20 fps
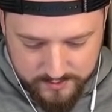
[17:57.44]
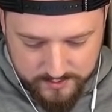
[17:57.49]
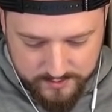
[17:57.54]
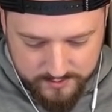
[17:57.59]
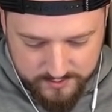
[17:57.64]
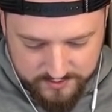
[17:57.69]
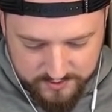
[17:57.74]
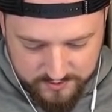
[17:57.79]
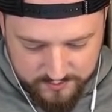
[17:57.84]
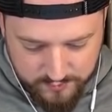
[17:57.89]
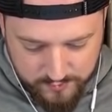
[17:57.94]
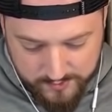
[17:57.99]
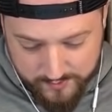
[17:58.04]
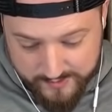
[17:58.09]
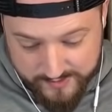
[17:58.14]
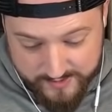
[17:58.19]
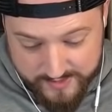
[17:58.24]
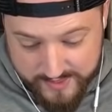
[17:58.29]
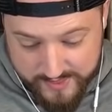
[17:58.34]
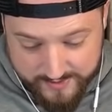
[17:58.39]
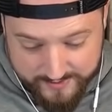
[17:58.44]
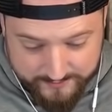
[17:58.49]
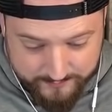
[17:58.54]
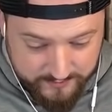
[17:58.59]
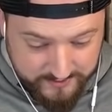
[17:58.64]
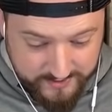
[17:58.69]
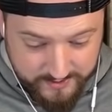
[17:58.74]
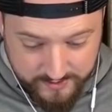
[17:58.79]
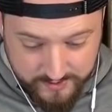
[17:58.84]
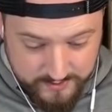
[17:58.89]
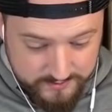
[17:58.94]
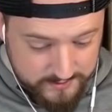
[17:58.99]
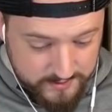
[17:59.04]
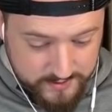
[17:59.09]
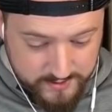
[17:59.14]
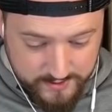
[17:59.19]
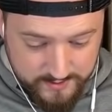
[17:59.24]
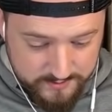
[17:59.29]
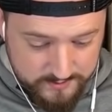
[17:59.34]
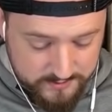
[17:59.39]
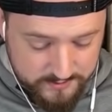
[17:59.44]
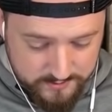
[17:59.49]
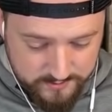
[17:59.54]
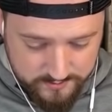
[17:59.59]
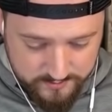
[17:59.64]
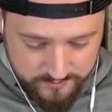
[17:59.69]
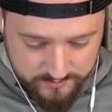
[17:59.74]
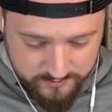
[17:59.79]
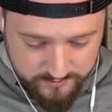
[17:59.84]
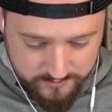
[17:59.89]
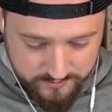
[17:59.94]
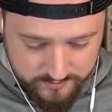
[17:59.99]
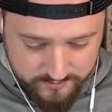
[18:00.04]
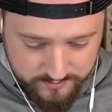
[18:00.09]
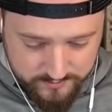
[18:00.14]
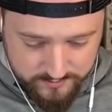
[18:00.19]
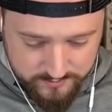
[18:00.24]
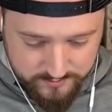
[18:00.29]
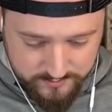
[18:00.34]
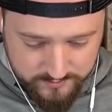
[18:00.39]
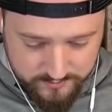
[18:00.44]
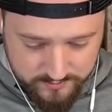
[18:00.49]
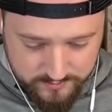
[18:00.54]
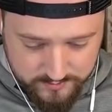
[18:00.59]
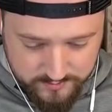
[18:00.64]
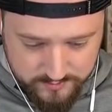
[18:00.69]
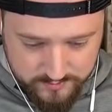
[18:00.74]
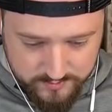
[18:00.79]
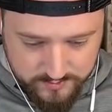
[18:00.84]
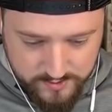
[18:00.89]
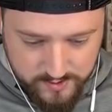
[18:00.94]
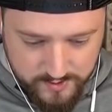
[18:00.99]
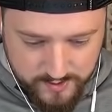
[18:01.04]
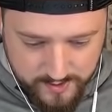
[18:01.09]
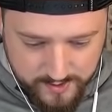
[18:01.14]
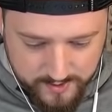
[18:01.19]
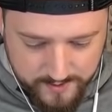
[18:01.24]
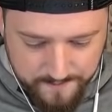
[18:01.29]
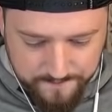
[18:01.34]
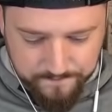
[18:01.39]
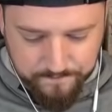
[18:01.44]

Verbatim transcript: Let's do one of these, I guess. Okay.